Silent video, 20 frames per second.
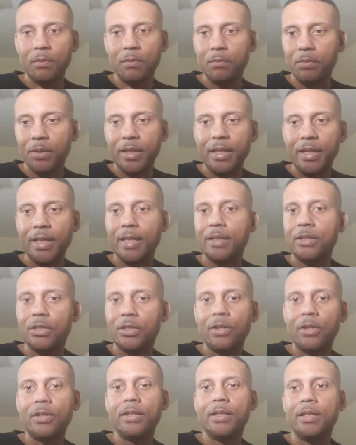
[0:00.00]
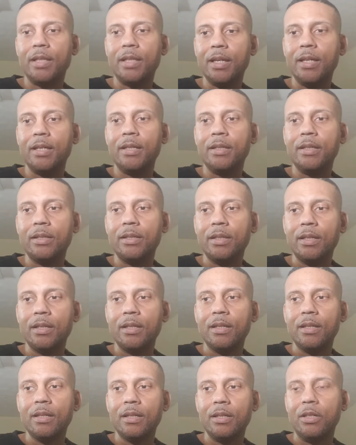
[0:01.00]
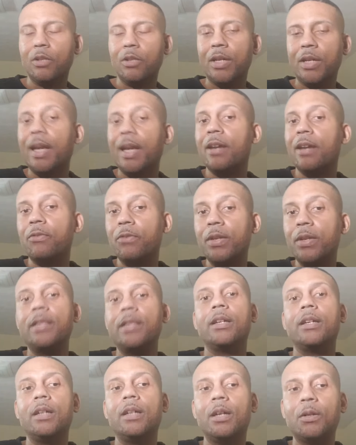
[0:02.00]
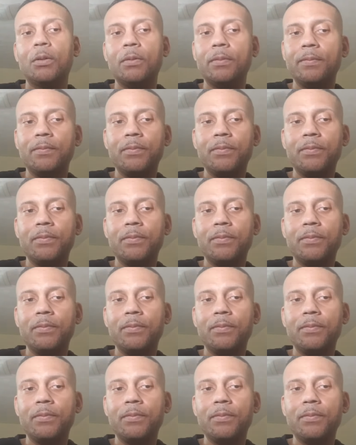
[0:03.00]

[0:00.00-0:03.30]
bring in certain things, they got to feed the goat.